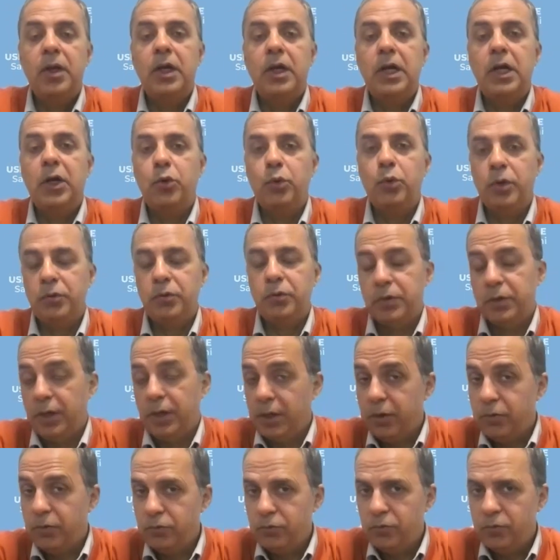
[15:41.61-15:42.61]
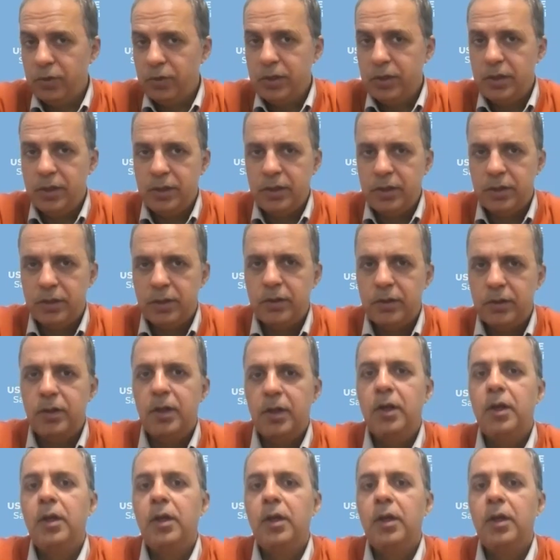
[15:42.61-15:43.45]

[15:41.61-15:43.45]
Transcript: However, every year